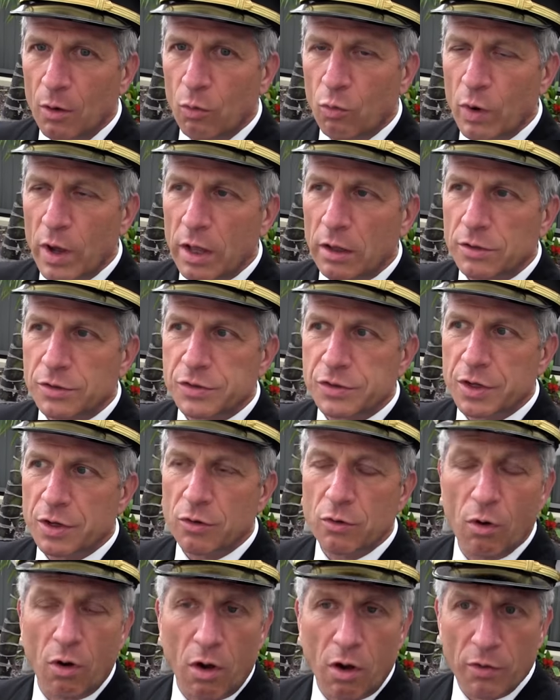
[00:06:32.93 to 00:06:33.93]
Well,
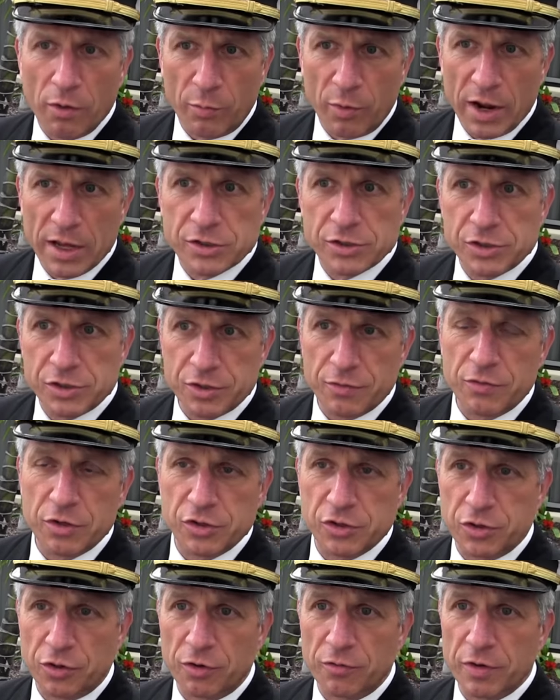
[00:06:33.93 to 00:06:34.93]
so all the branches of the
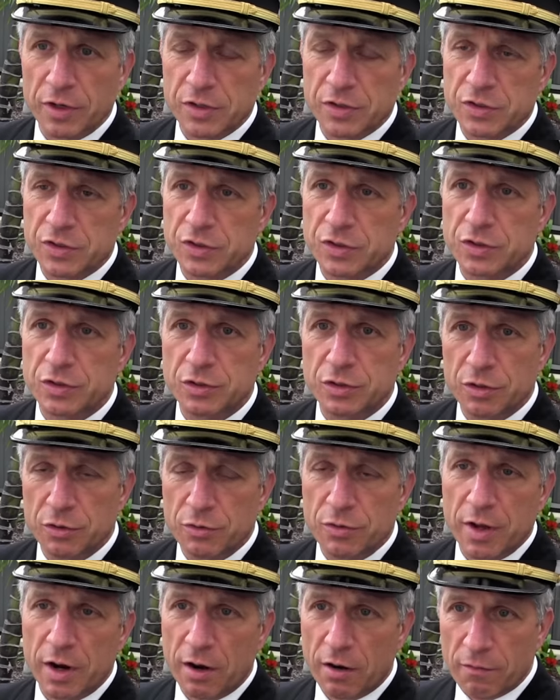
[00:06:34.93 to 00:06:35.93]
service
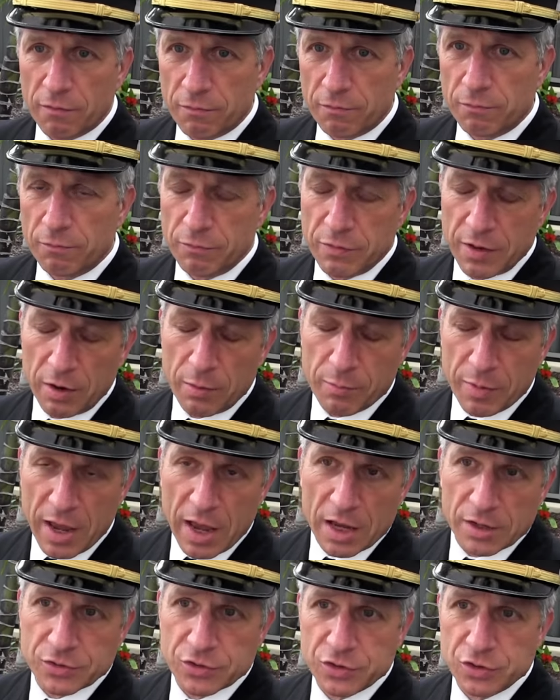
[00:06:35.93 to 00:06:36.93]
do their
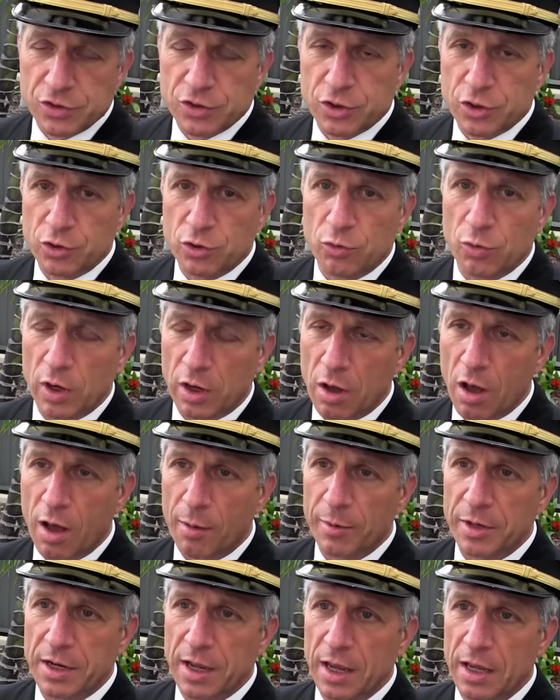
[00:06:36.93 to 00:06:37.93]
best to
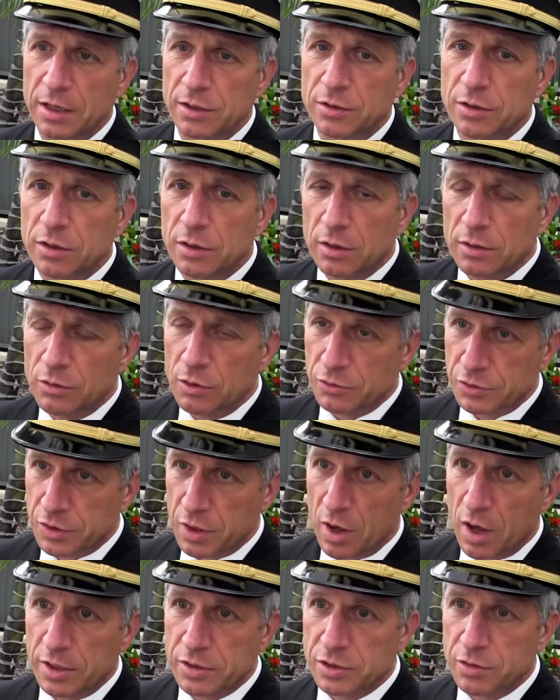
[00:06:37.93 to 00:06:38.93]
accommodate those
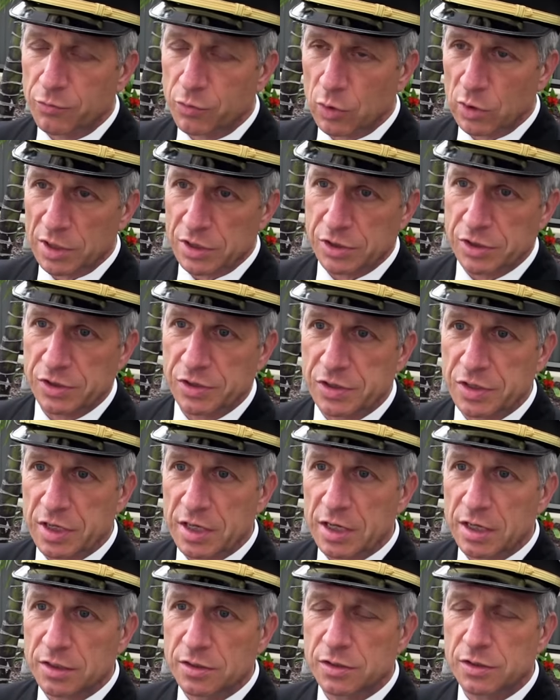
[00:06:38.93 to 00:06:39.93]
kinds of religious
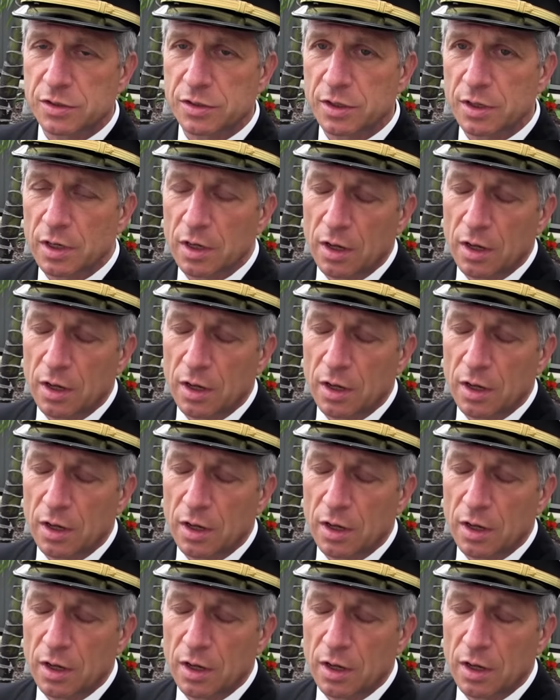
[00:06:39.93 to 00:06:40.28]
needs.